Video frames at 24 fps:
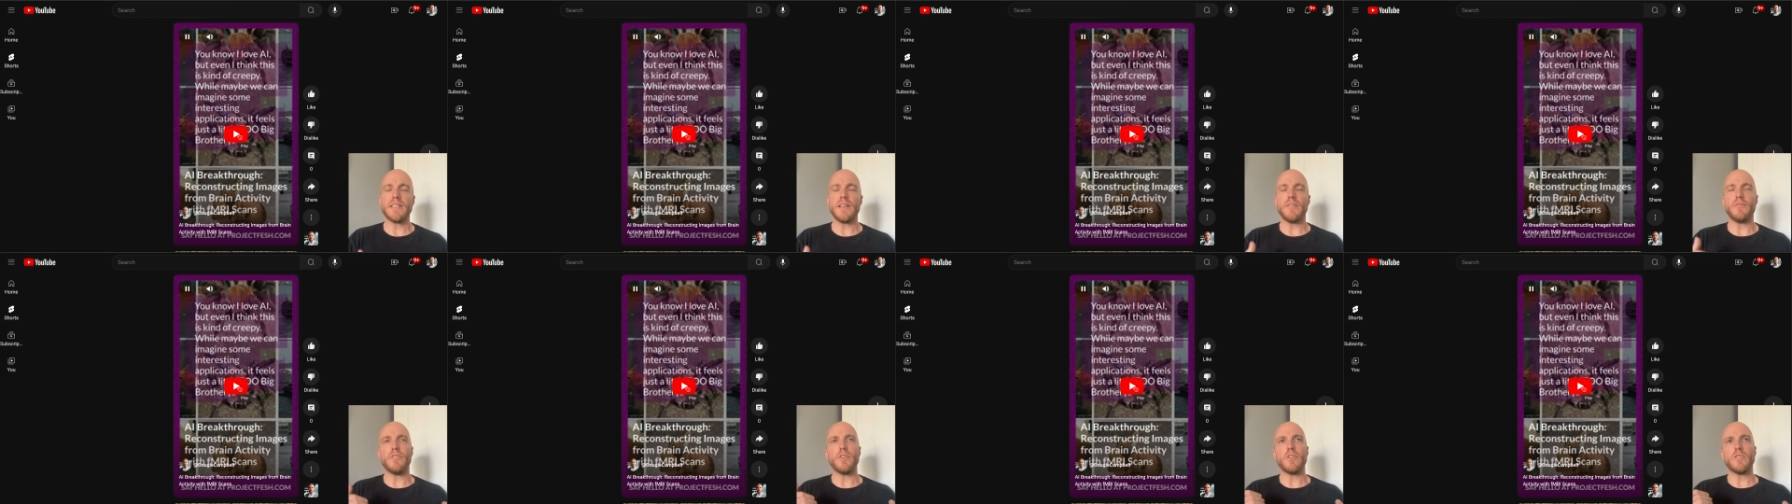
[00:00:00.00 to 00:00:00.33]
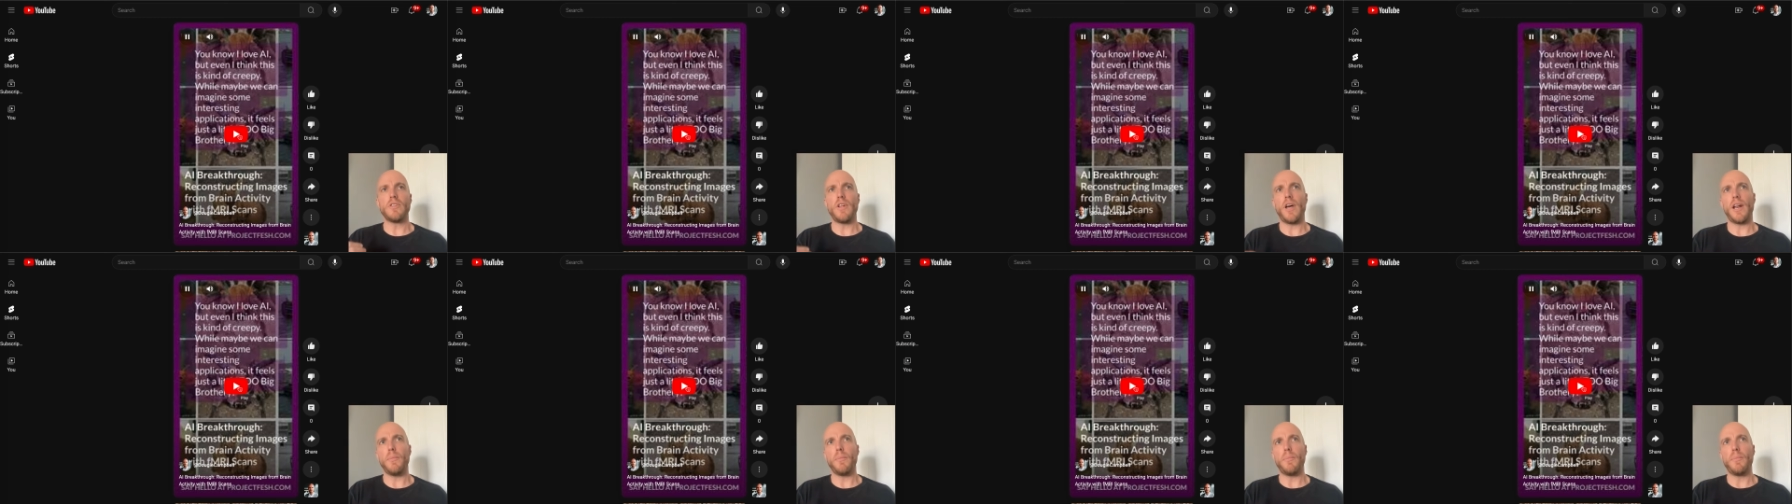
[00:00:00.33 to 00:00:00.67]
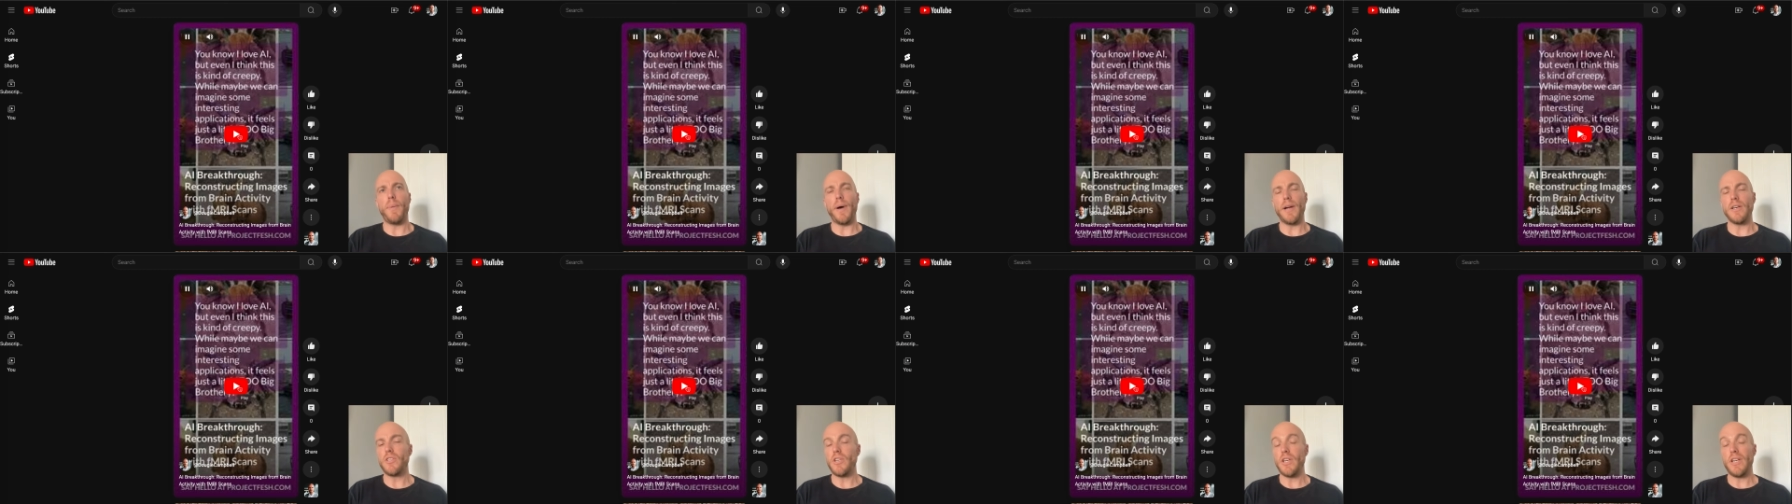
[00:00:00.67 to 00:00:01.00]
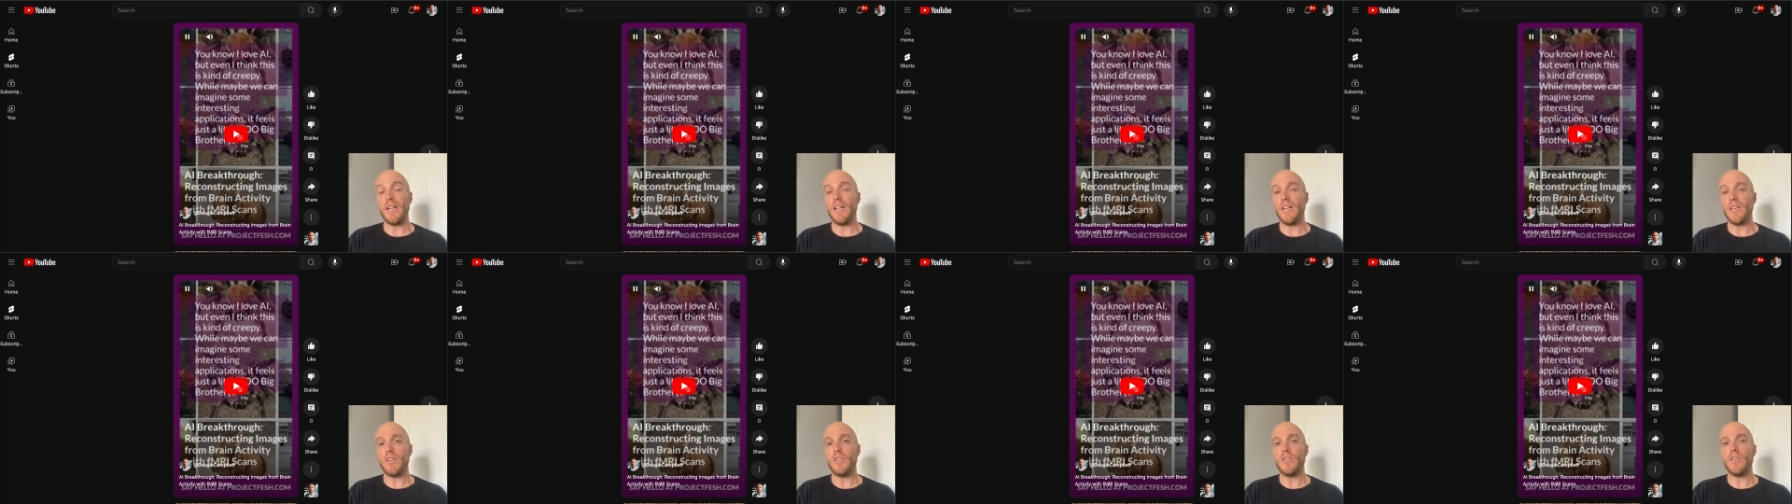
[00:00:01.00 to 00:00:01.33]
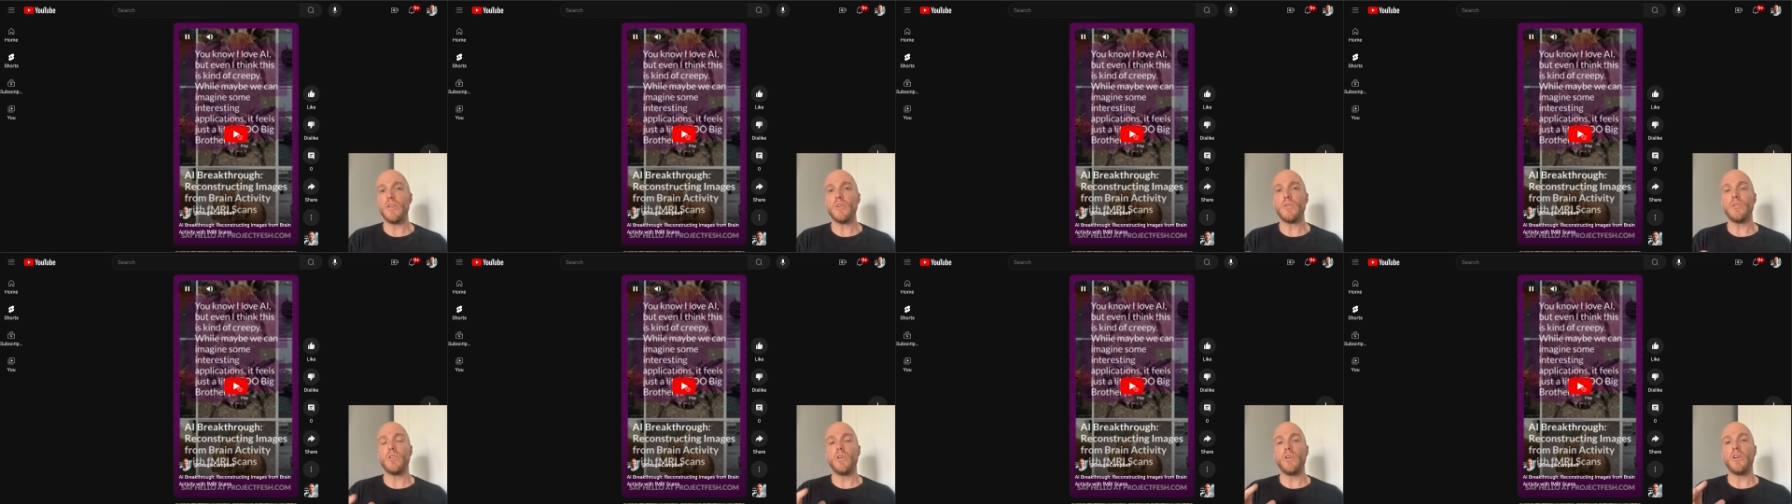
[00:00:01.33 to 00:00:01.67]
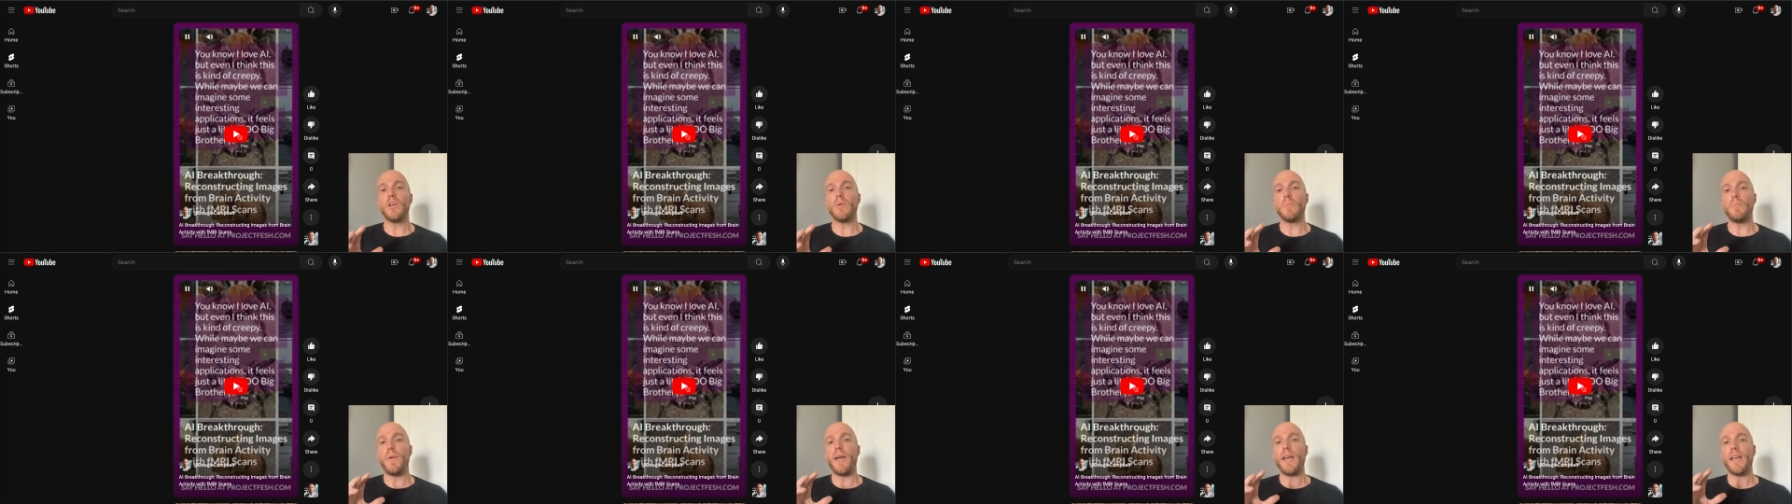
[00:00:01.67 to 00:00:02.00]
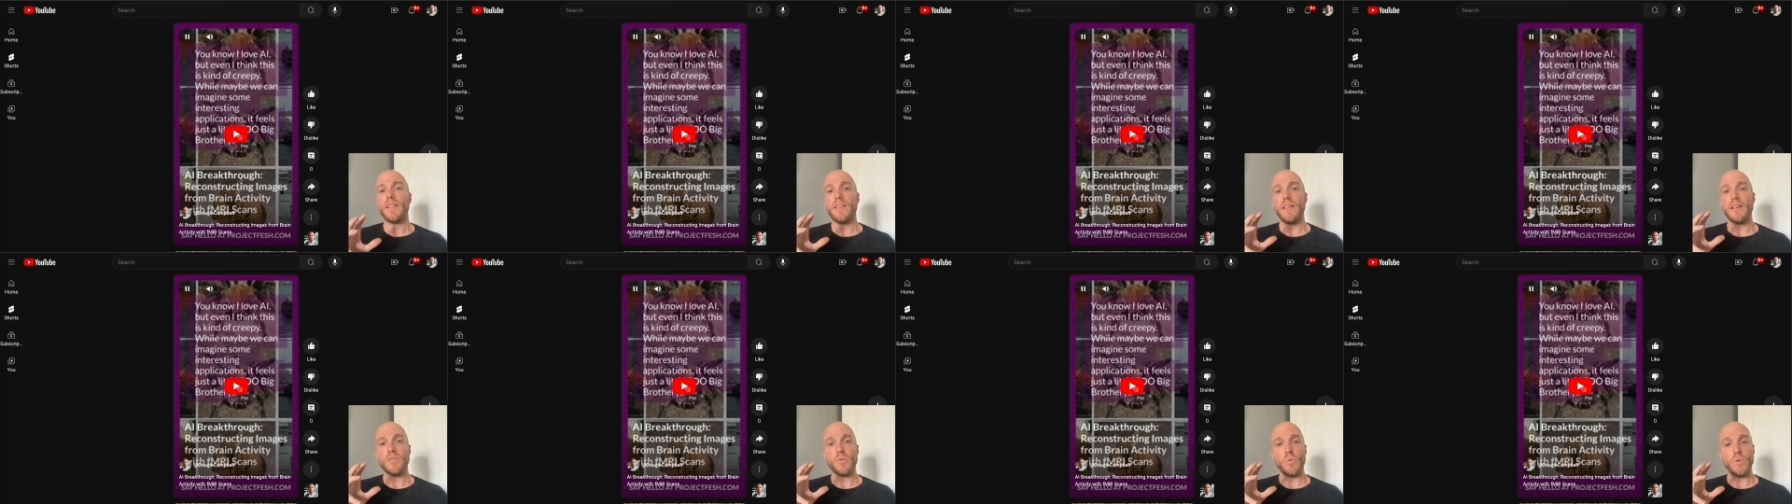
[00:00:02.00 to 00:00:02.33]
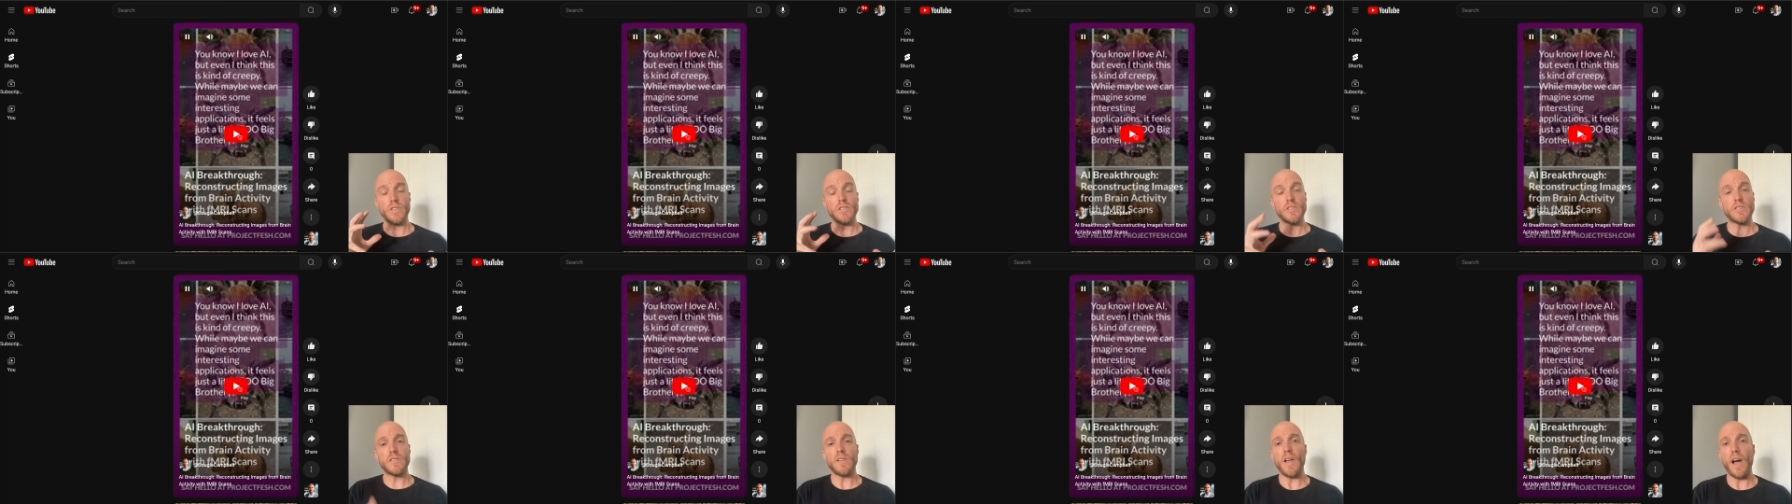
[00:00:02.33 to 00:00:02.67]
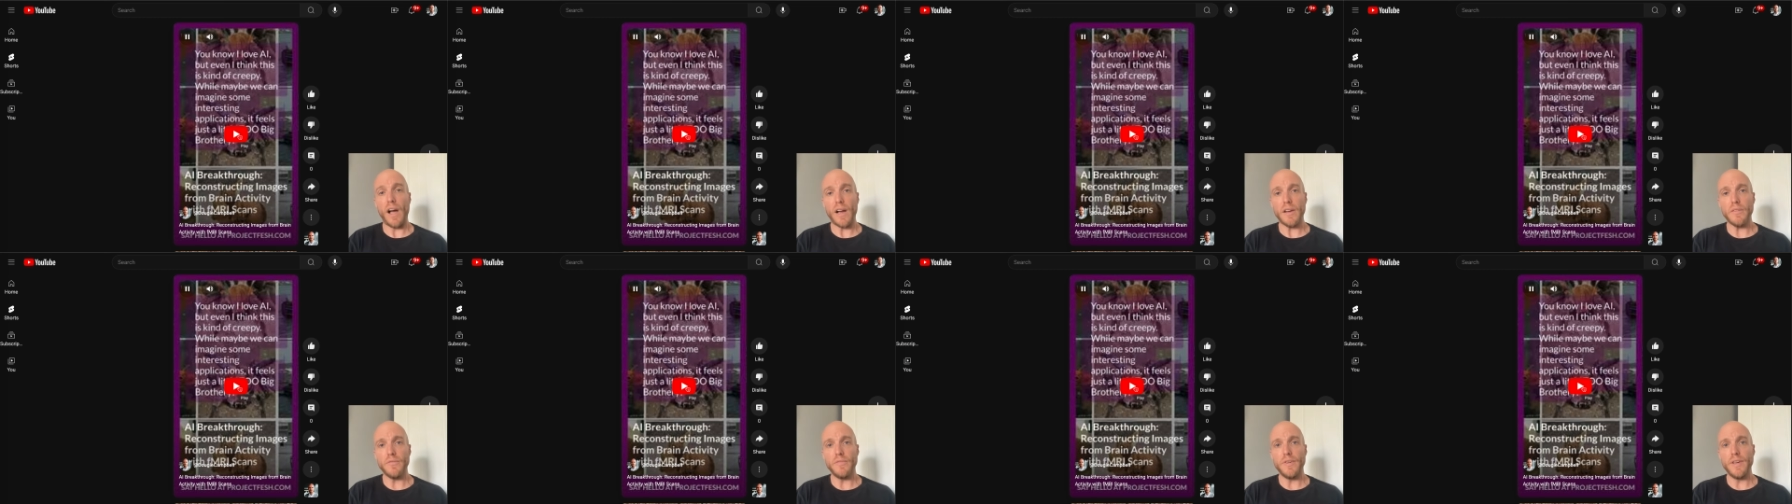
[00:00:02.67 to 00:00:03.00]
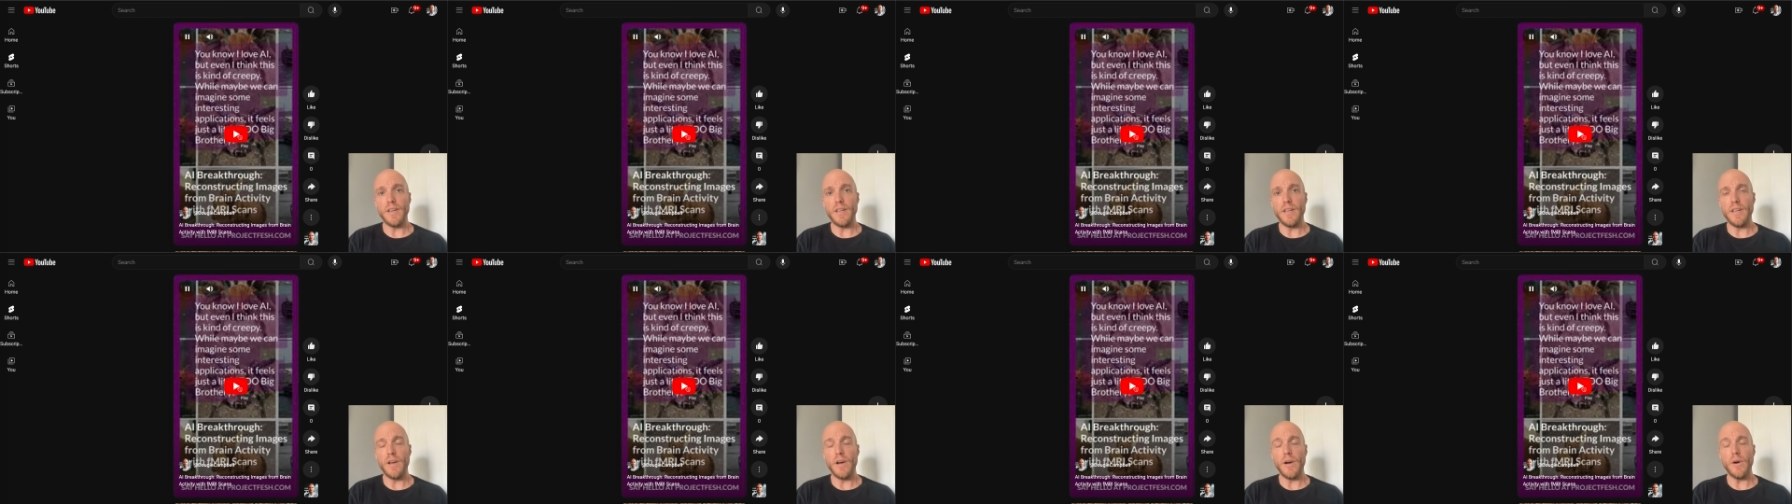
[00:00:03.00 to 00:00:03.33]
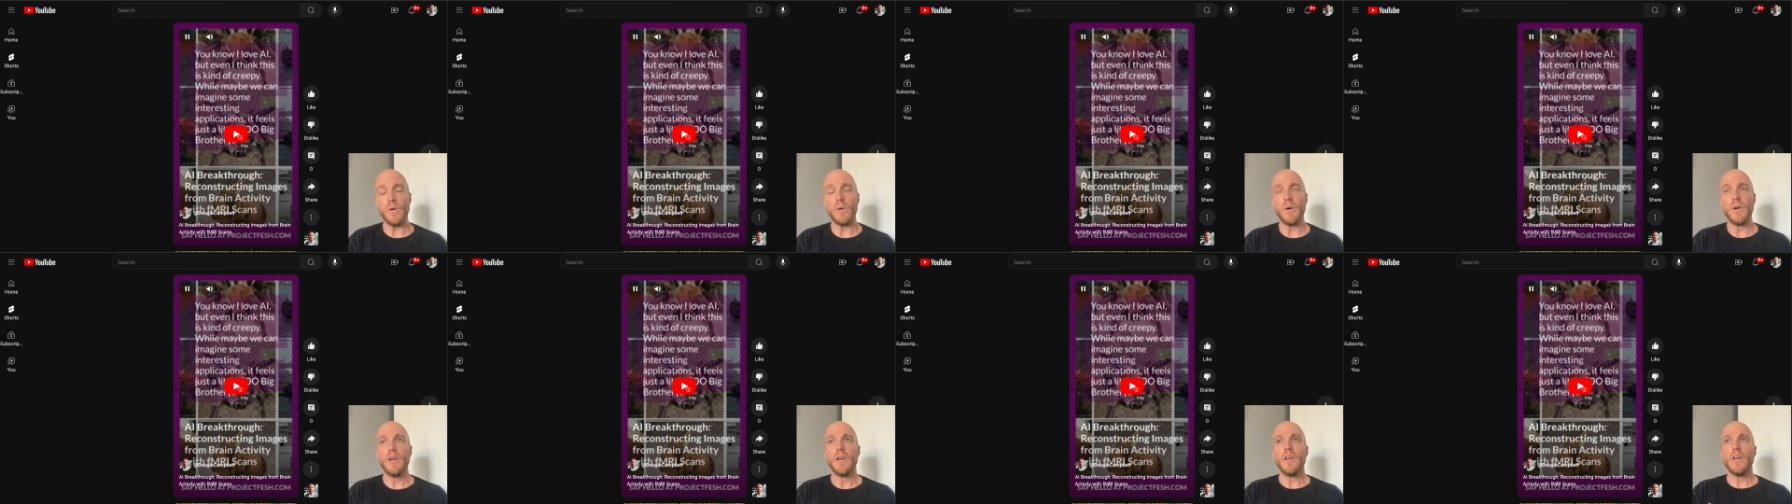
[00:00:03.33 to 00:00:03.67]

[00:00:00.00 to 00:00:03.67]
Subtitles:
If there's not a budget issue, you could make this with stock video.